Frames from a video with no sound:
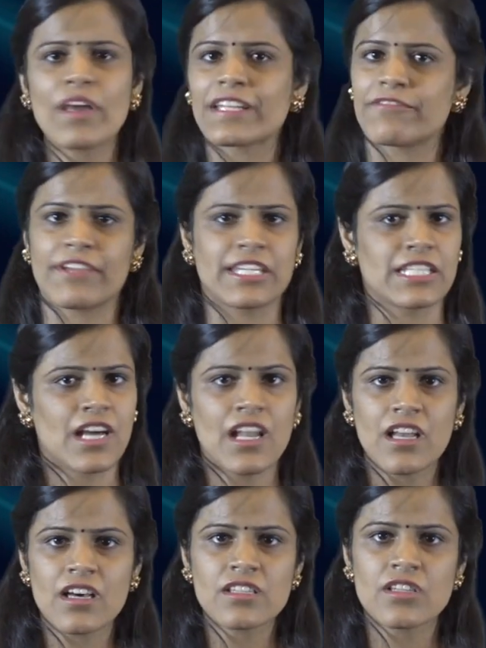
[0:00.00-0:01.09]
or in faint
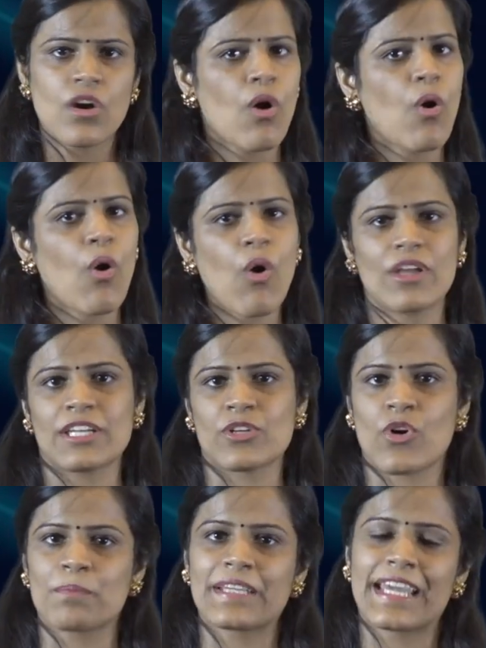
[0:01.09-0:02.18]
colors, or
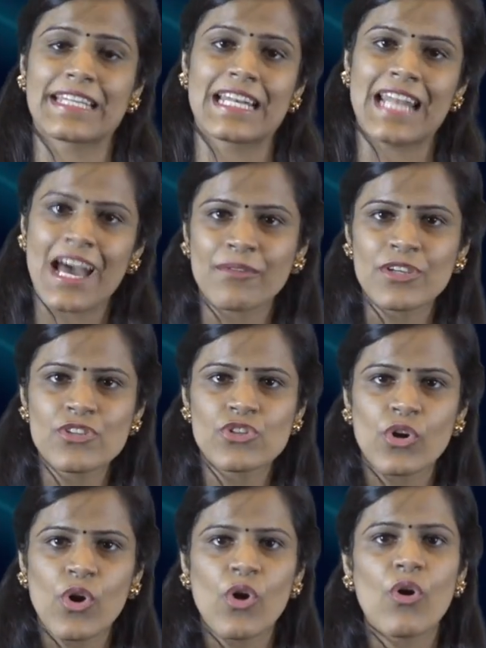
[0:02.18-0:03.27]
in complicated
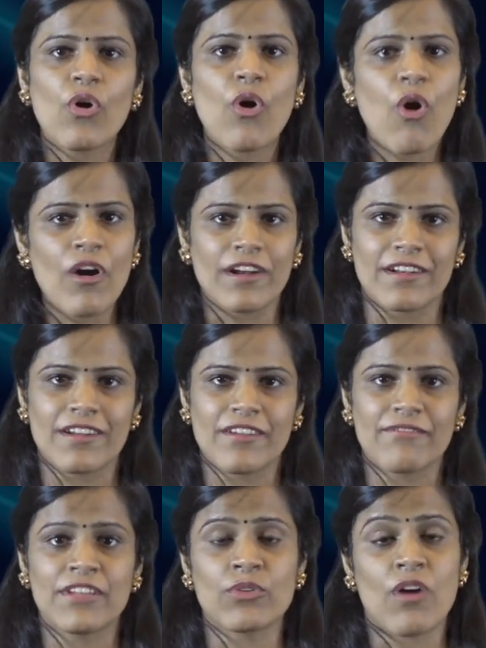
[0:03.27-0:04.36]
language, or
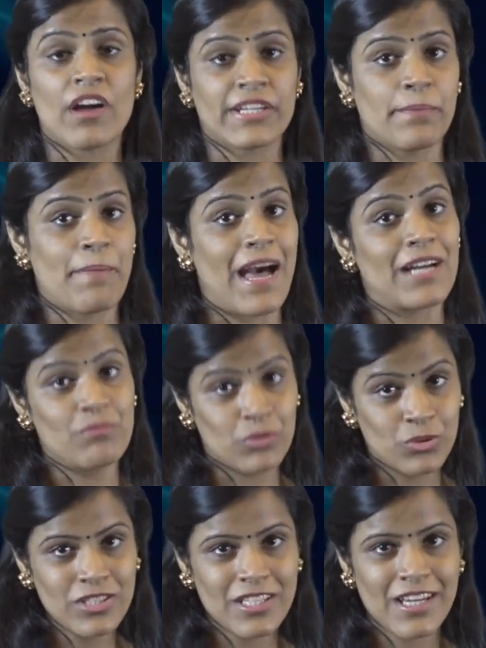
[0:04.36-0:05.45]
when you are in a bad
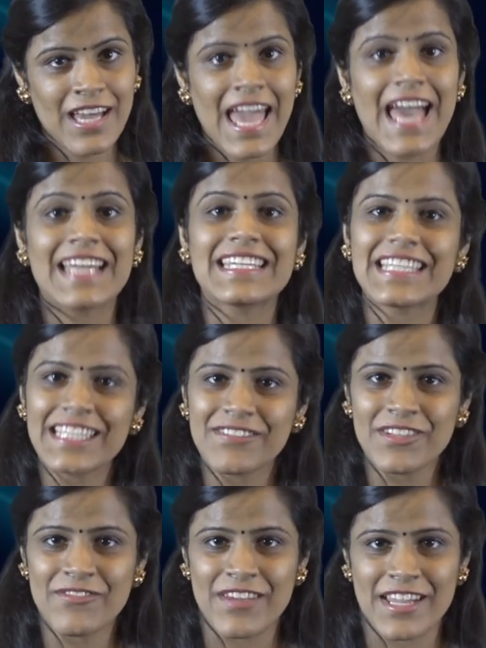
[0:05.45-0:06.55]
mood, and
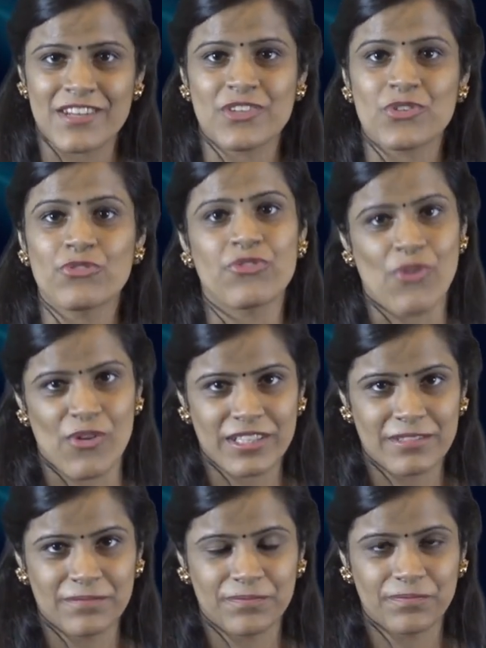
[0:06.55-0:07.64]
even when you
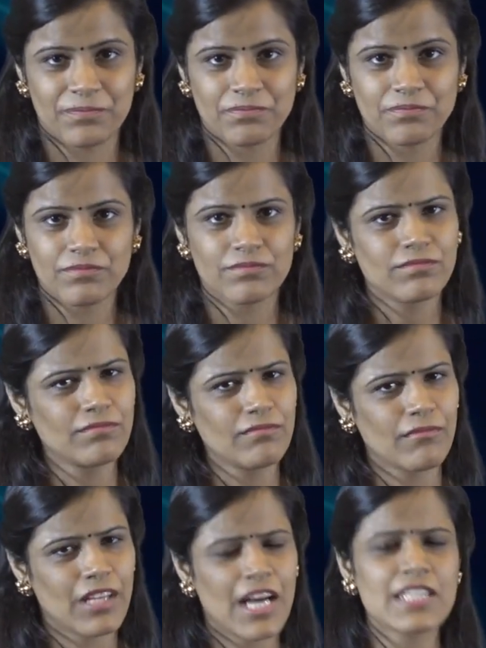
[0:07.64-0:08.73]
frown.
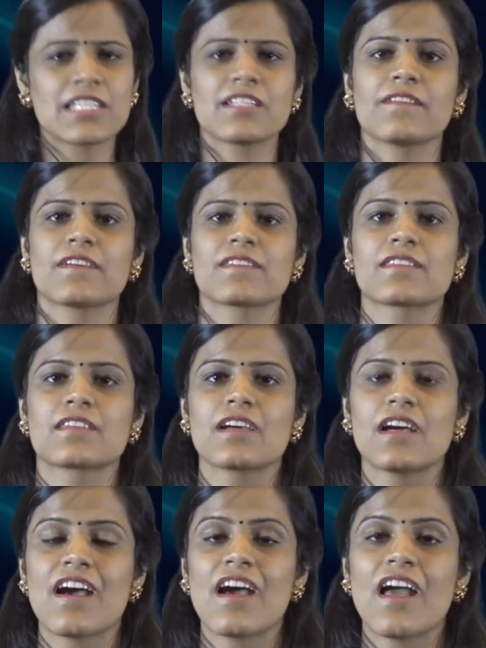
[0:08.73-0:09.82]
Consider
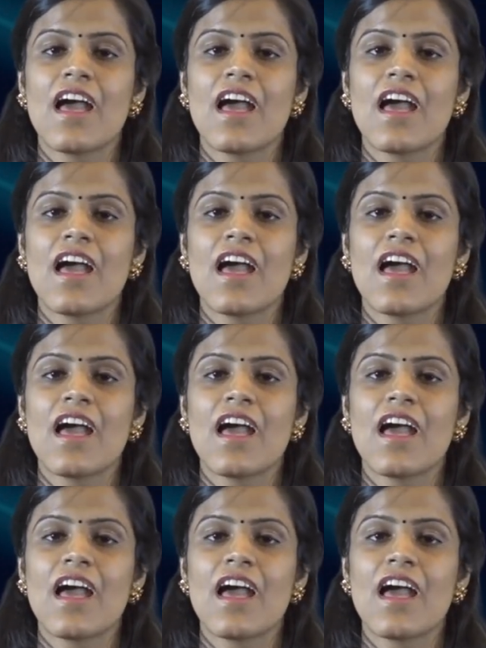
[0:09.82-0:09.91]
this.